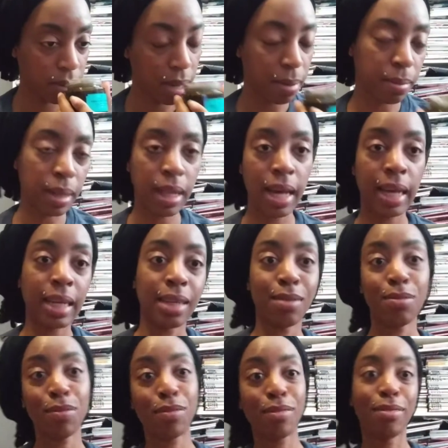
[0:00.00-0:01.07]

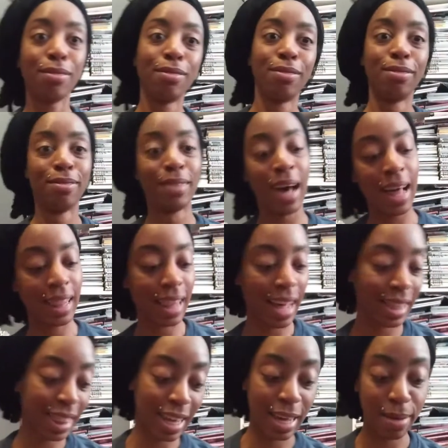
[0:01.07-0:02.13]
Himalayan. I
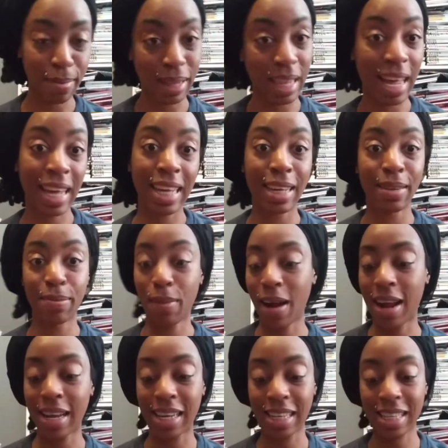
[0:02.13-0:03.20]
like the Himalayan
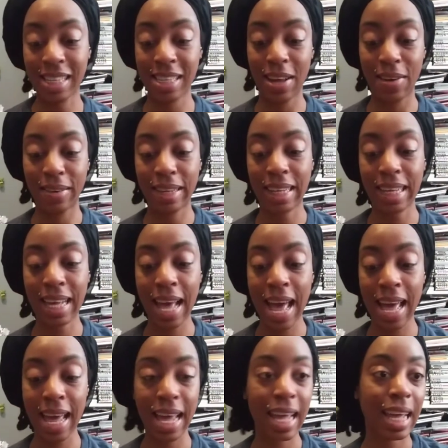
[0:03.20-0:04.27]
products.
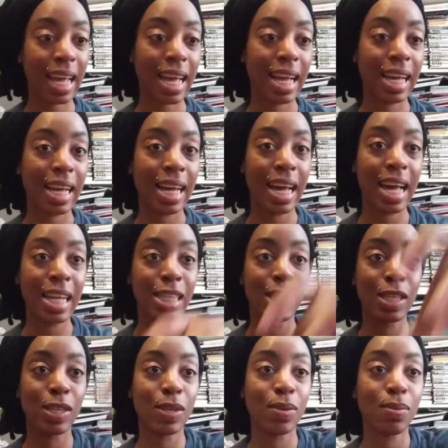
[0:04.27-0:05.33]
Okay, I
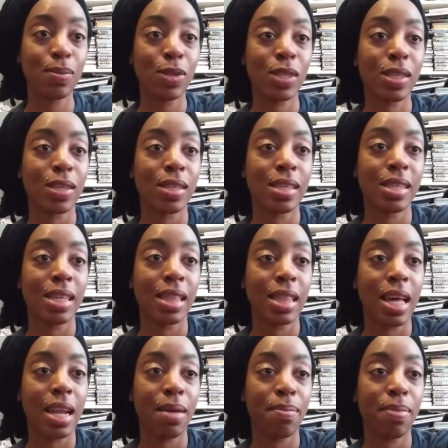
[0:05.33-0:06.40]
do. I'm just gonna set
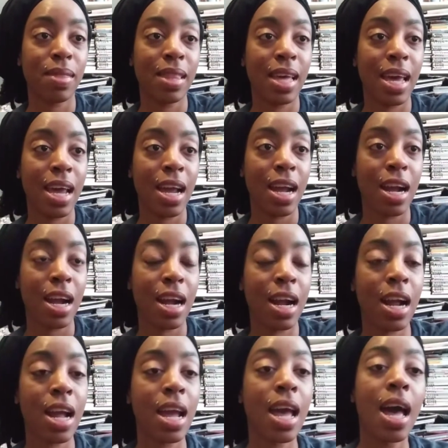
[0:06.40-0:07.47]
that up
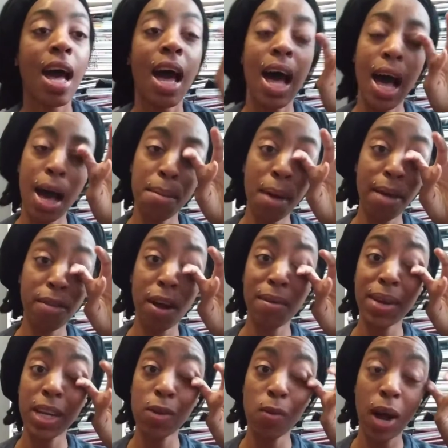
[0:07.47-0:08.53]
there. I've
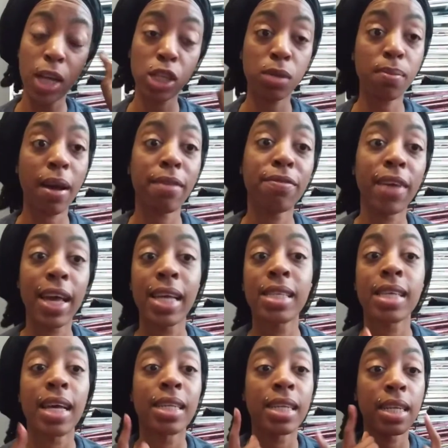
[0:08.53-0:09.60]
already washed my
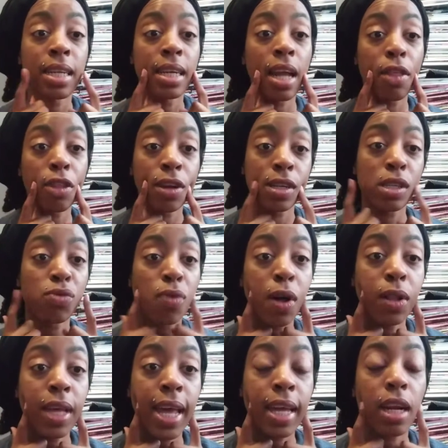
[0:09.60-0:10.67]
face. I did another
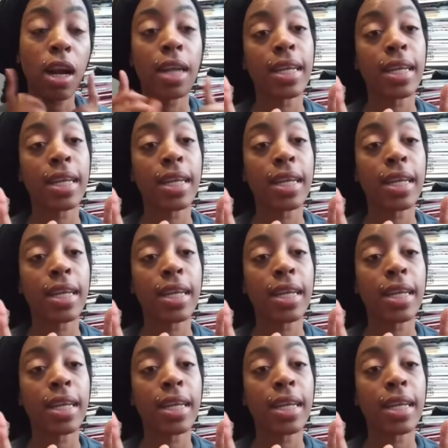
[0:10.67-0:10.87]
exfoliator.